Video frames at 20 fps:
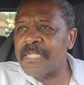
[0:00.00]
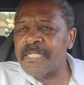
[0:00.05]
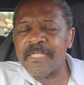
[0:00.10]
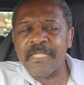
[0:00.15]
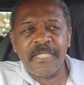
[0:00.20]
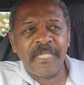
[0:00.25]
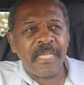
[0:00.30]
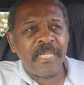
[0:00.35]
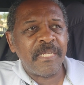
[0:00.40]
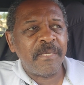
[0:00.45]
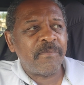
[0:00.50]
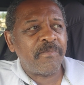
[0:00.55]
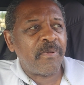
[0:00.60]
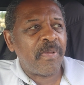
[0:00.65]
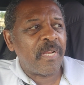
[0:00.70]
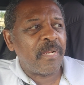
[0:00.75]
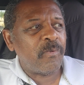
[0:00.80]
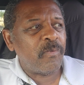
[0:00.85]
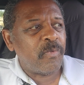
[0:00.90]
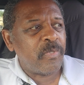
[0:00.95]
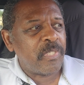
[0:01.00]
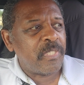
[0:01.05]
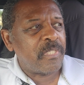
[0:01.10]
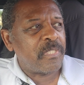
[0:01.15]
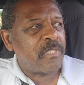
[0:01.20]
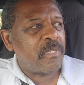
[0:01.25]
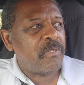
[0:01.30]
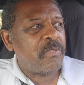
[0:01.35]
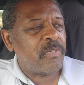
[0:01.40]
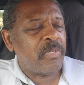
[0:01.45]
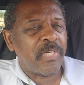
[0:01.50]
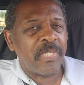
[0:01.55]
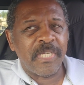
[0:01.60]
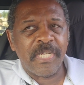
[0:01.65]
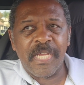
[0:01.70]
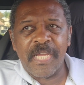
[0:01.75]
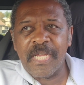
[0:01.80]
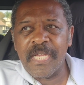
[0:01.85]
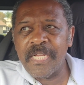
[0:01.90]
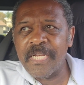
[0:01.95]
They said they probably would go
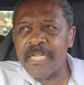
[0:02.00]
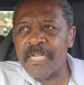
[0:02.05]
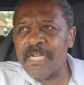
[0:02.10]
online.